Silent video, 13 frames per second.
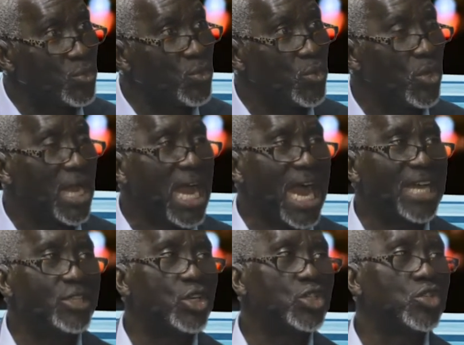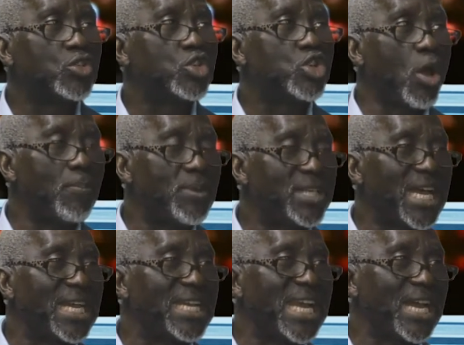do and just yes. drop it
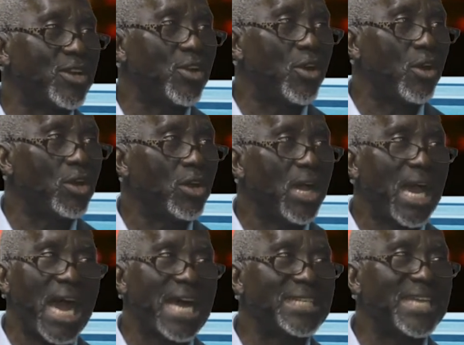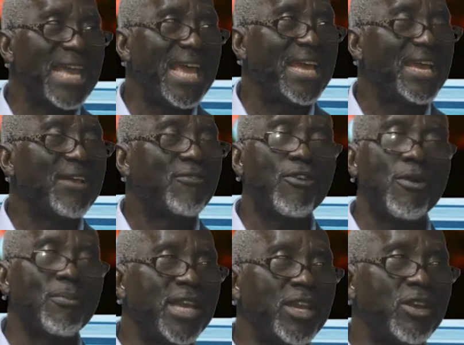at their door yes. and say, Hey,
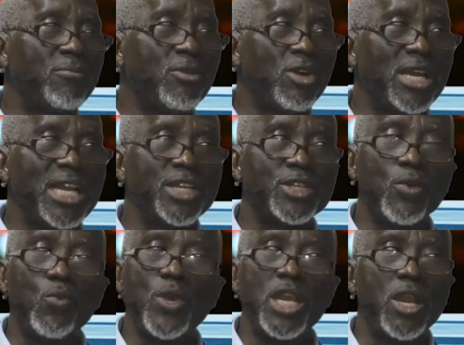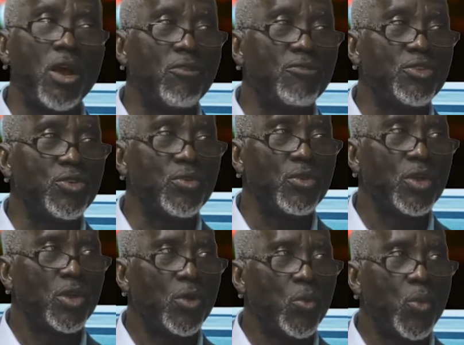from Kingdom Connection, we love you.
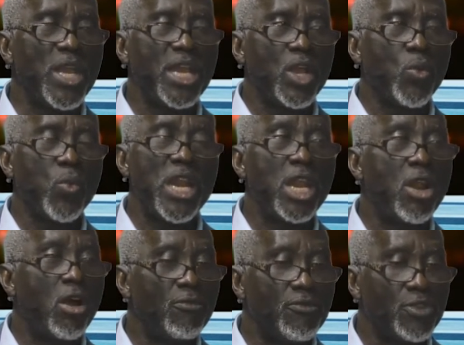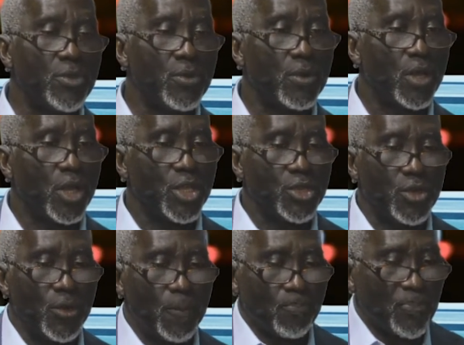We, we love you you
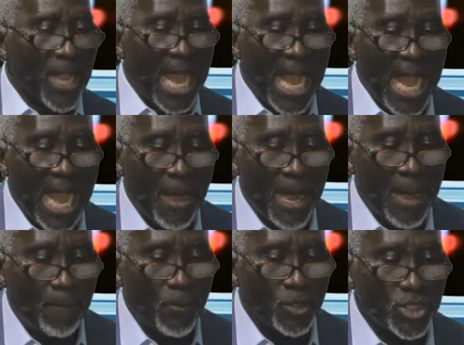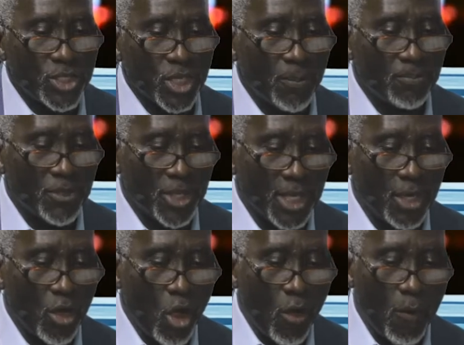know i i, I put
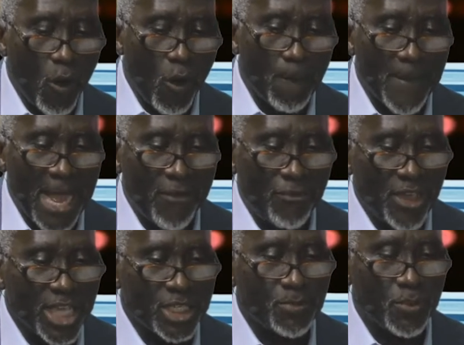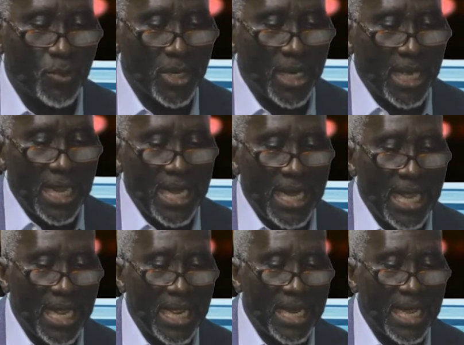something on on my facebook
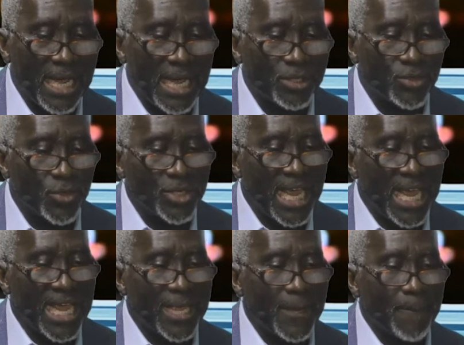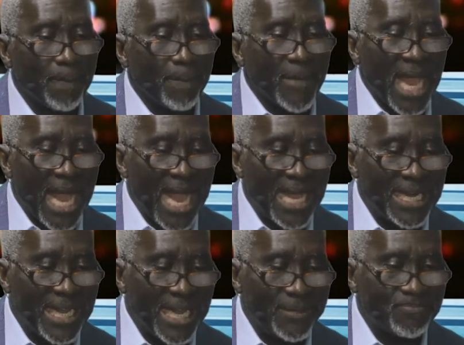le, uh, today
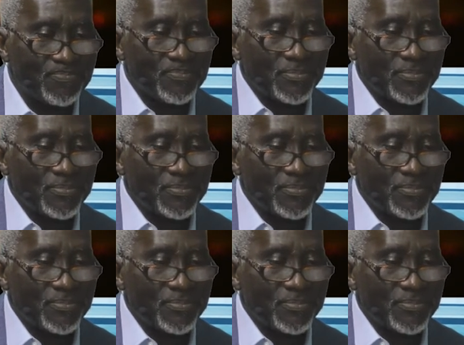and uh,